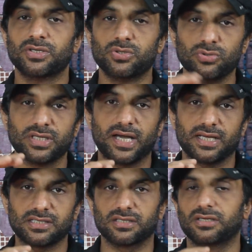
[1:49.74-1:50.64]
Do
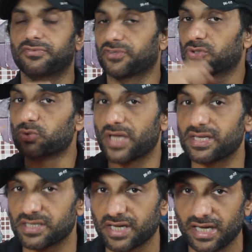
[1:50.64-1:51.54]
that uh, for two
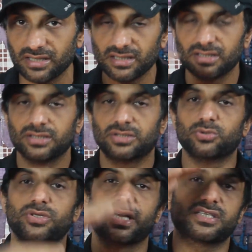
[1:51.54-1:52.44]
days again,
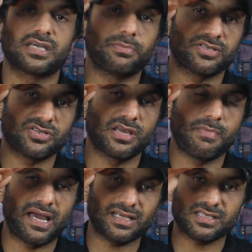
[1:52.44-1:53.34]
two days chemistry
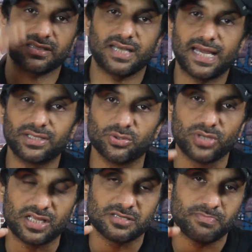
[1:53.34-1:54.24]
max and two
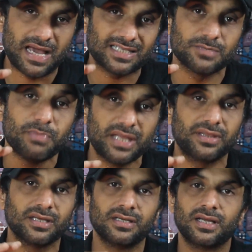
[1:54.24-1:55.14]
days maths
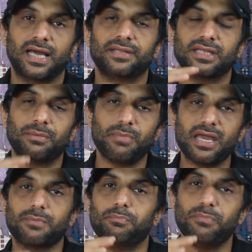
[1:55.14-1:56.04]
min, and then
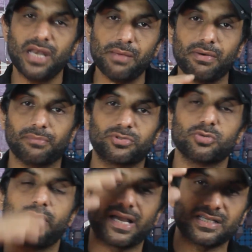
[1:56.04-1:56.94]
make minimum
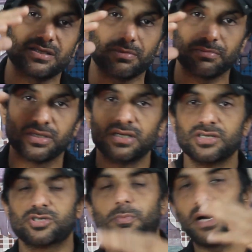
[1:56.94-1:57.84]
to maximum.
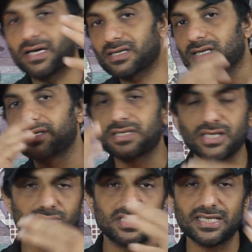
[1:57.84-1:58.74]
So by
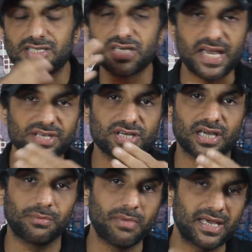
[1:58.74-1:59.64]
continuously
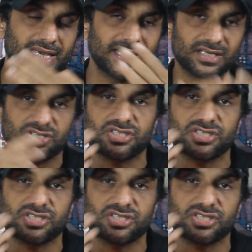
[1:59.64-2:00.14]
changing and making it a